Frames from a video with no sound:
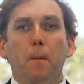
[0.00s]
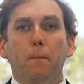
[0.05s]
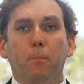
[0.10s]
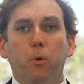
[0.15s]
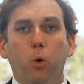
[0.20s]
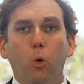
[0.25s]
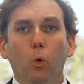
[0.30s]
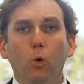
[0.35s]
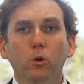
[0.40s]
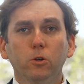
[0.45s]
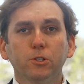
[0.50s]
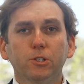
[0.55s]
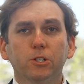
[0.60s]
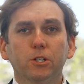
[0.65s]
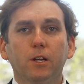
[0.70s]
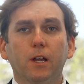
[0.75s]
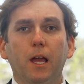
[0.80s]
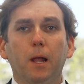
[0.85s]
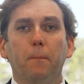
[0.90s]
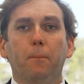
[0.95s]

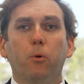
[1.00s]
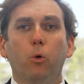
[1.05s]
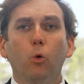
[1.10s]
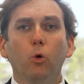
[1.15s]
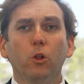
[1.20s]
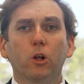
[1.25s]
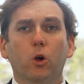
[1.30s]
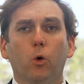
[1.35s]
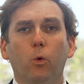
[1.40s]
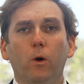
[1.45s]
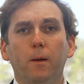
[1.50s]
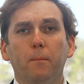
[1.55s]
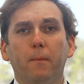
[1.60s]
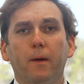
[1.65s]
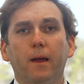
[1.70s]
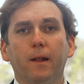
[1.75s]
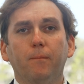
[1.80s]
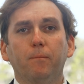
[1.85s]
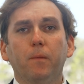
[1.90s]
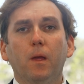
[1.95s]
Pools and pool
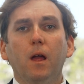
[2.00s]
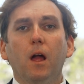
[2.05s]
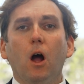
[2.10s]
equipment